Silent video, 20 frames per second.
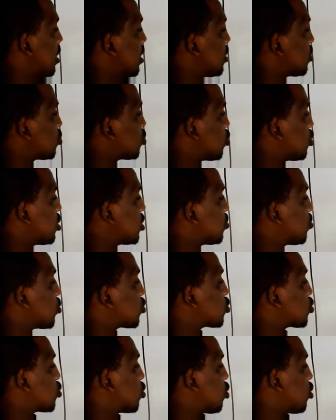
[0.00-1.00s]
So it
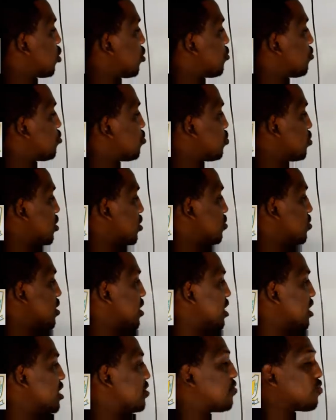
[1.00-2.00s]
was 12, we
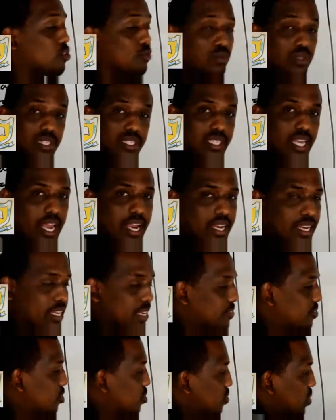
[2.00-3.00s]
read from this side,
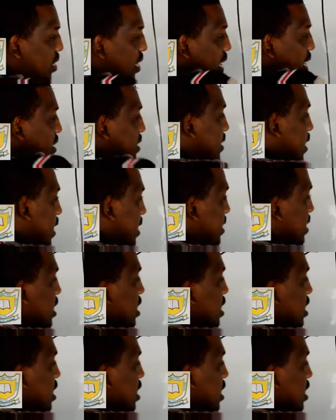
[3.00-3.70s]
from the right side.